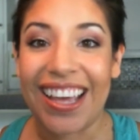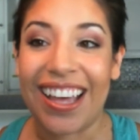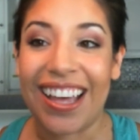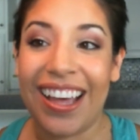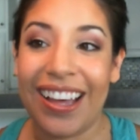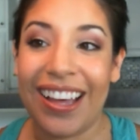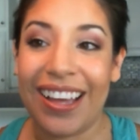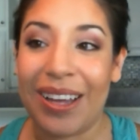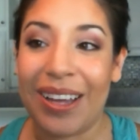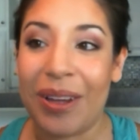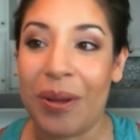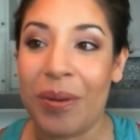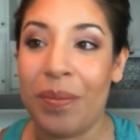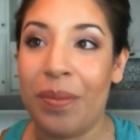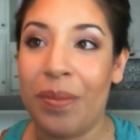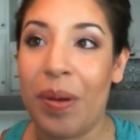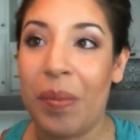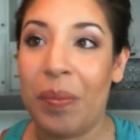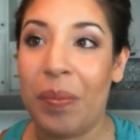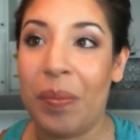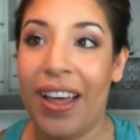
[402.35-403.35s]

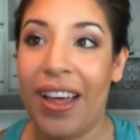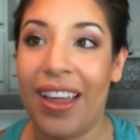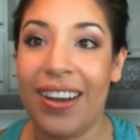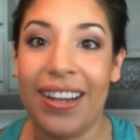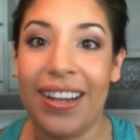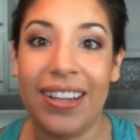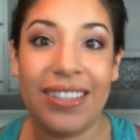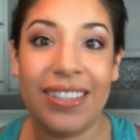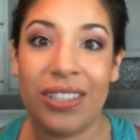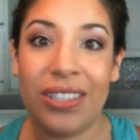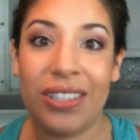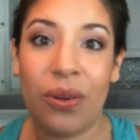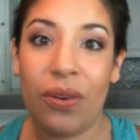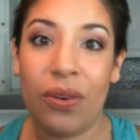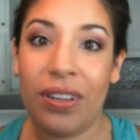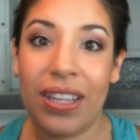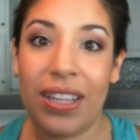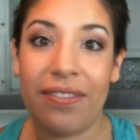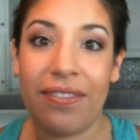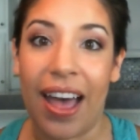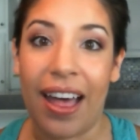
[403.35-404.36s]
but it's
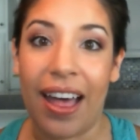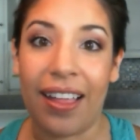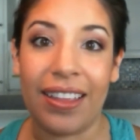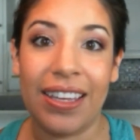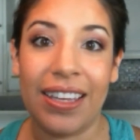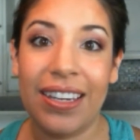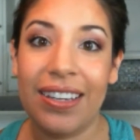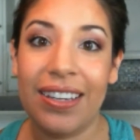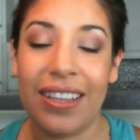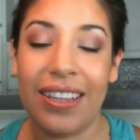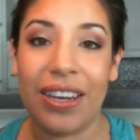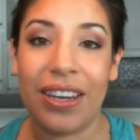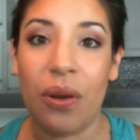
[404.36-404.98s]
totally valid.